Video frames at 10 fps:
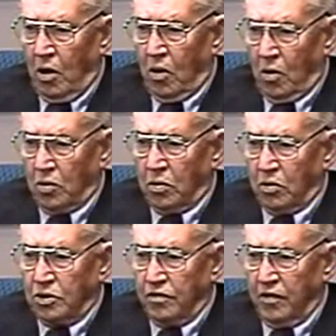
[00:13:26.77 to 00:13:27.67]

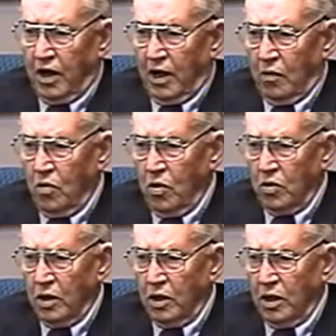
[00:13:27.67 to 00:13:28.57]
all severely
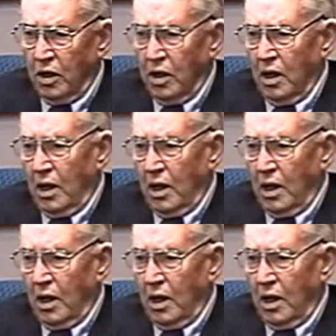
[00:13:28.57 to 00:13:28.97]
wounded,